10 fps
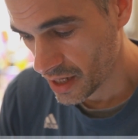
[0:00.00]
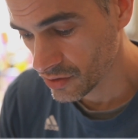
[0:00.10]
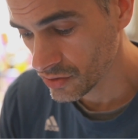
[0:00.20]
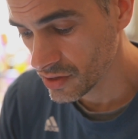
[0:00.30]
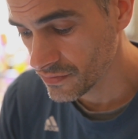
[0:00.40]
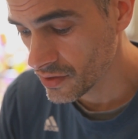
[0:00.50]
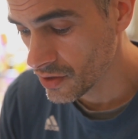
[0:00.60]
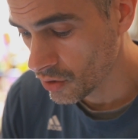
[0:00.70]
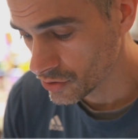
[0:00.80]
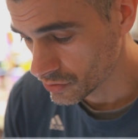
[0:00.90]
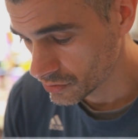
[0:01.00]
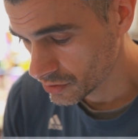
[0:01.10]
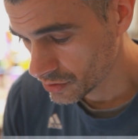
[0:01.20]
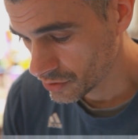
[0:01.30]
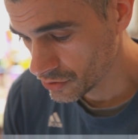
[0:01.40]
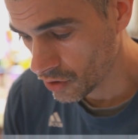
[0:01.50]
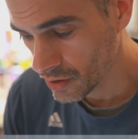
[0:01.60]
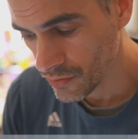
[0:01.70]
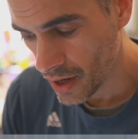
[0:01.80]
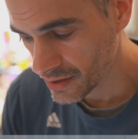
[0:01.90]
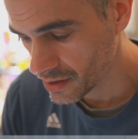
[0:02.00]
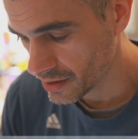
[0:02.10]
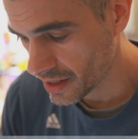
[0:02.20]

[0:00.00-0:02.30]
I don't even know you. No Iranian